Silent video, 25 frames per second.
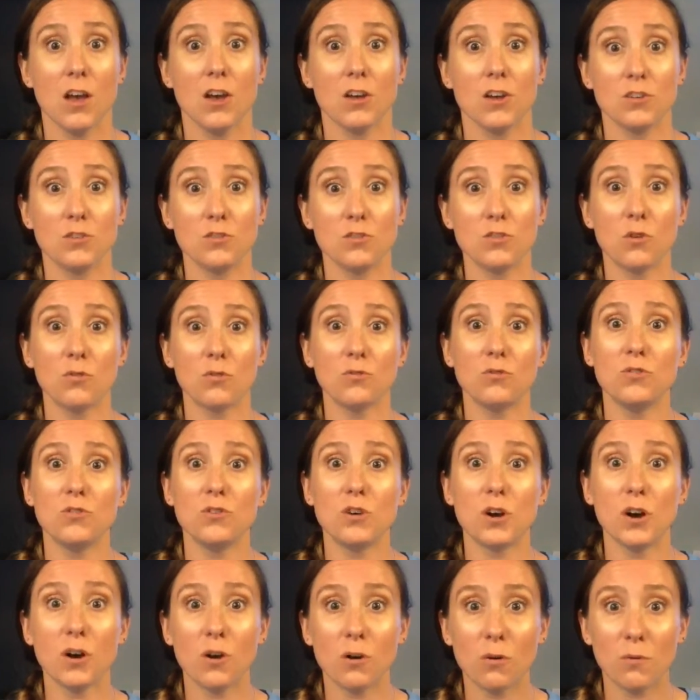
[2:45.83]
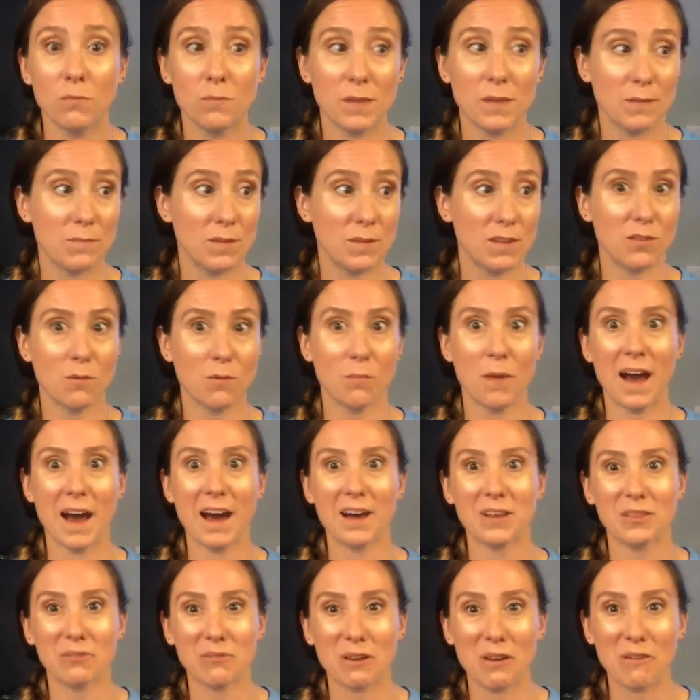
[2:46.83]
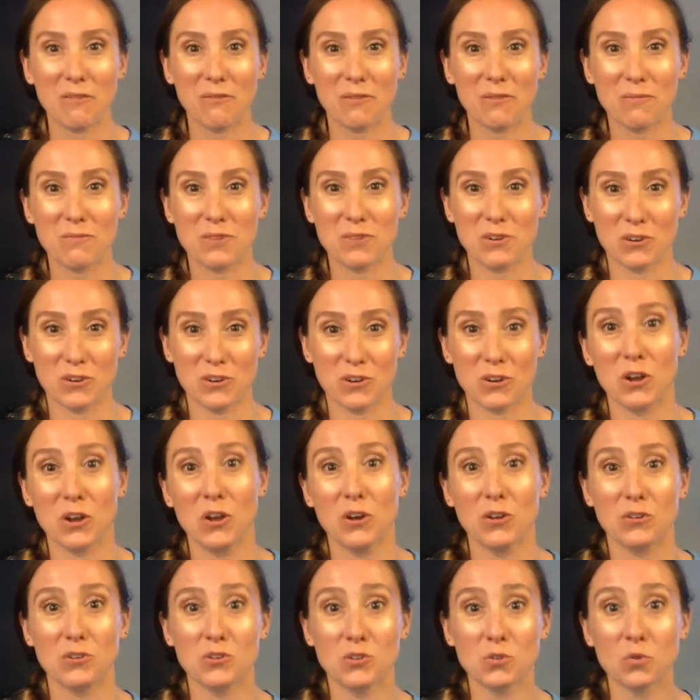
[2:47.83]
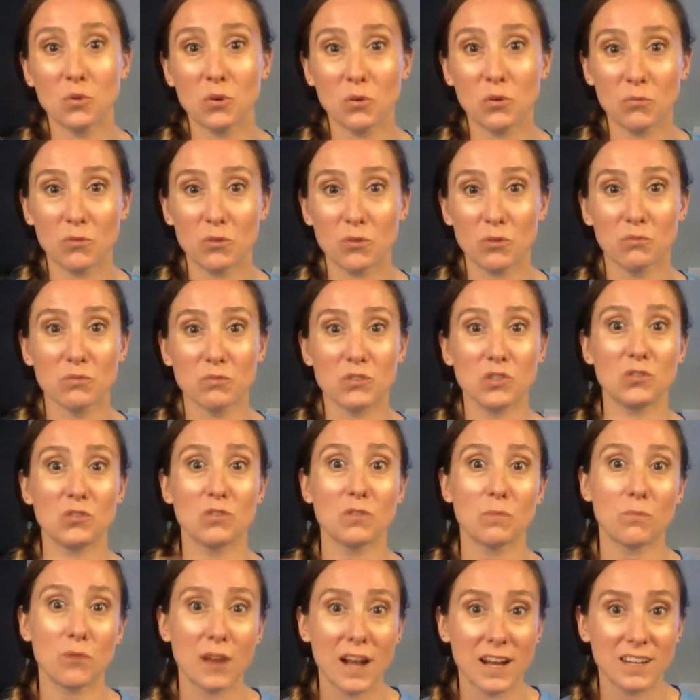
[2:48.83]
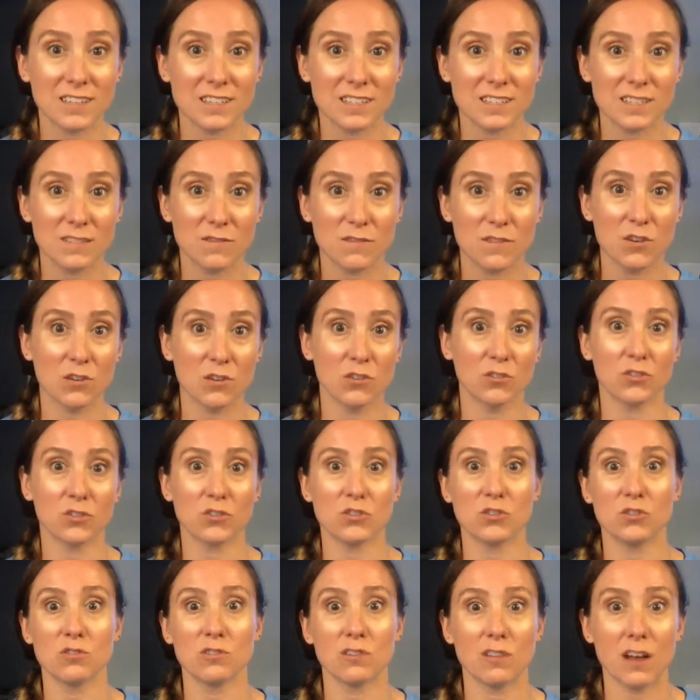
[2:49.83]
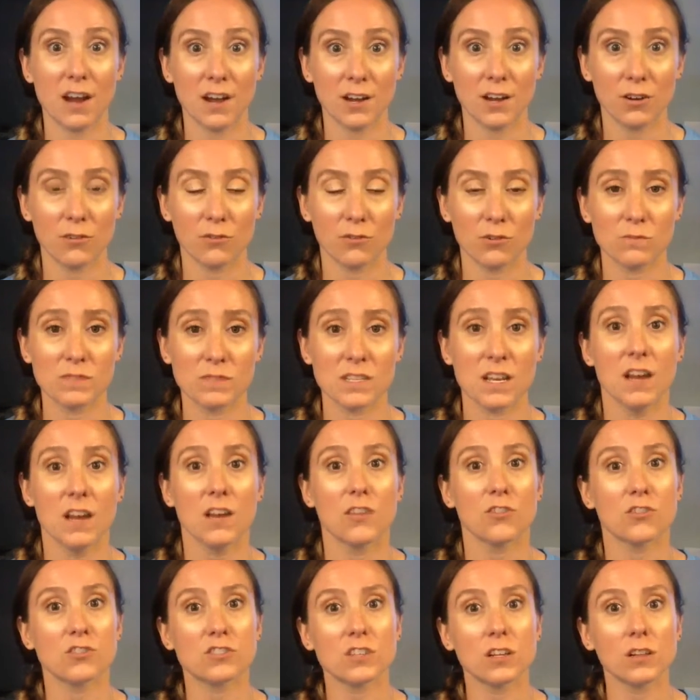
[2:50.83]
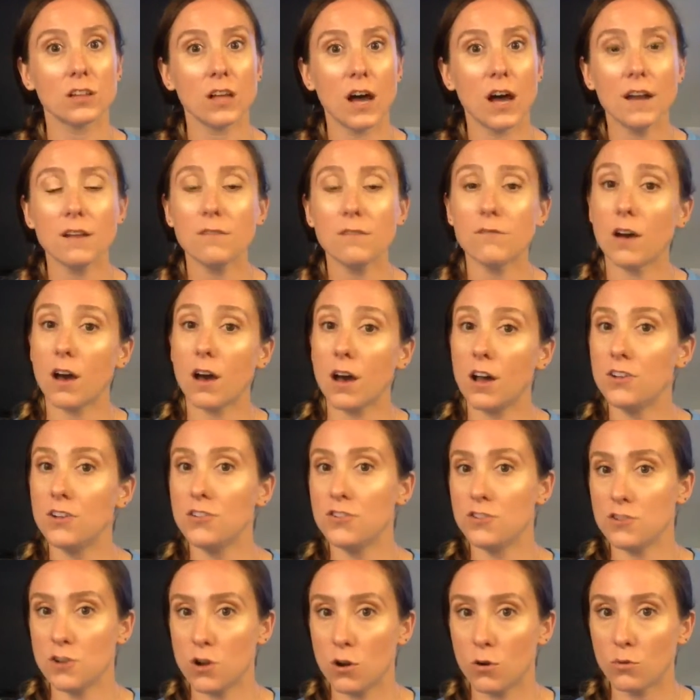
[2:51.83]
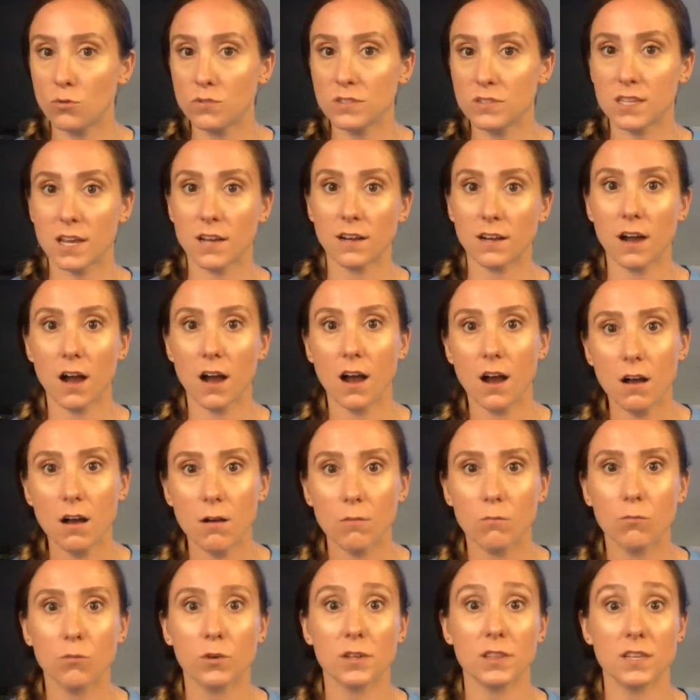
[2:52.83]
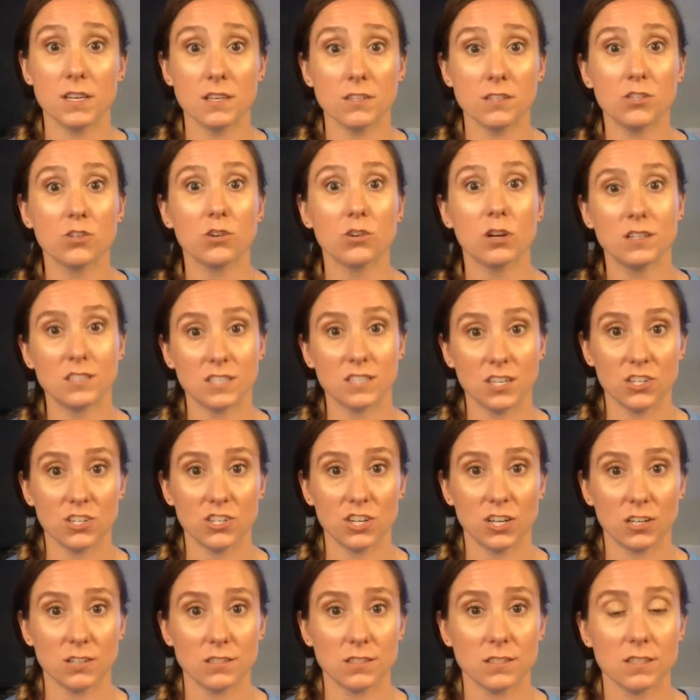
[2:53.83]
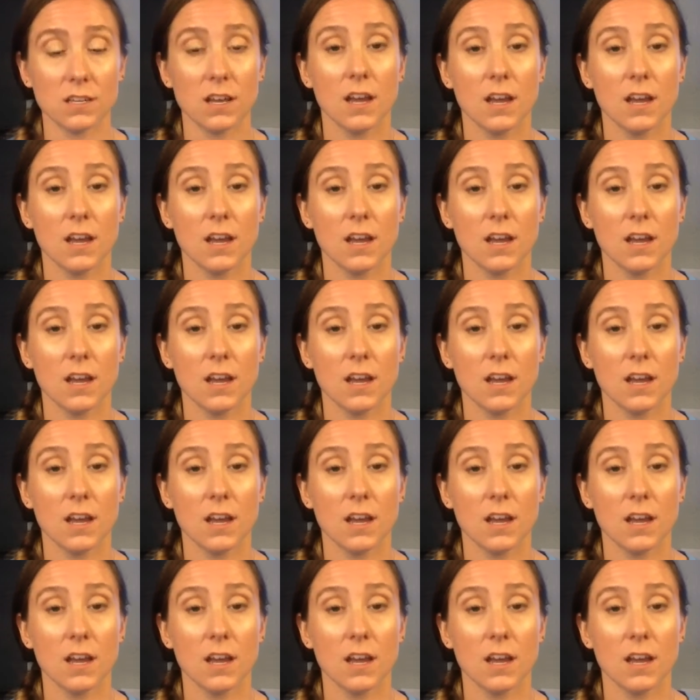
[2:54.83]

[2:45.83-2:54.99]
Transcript: You don't know maybe the pathway from your dorm room to the practice field or to the locker rooms. There's a lot of unknowns that come with these transitions.